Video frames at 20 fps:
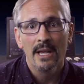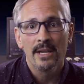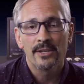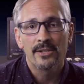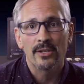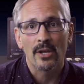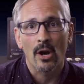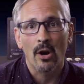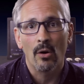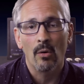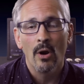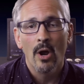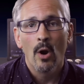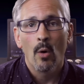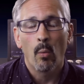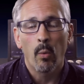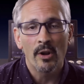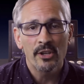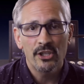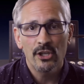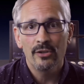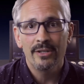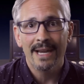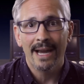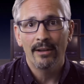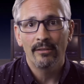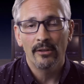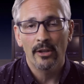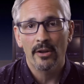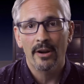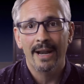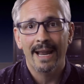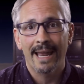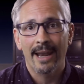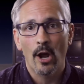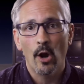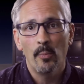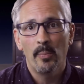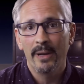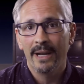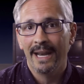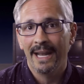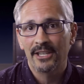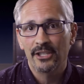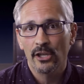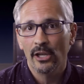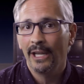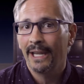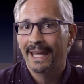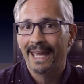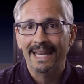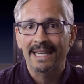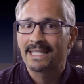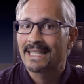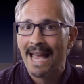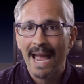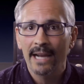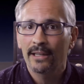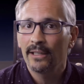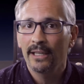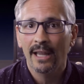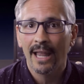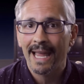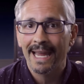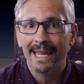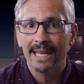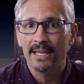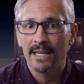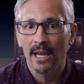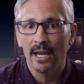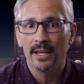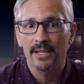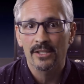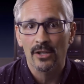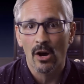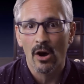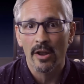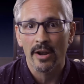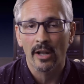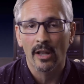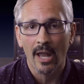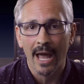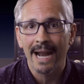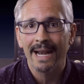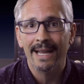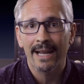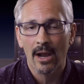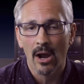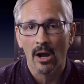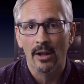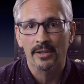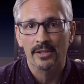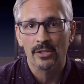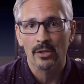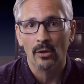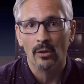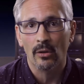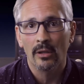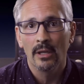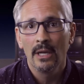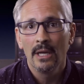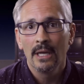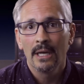So once you download it and open it, it's going to look exactly like it does on a lighting console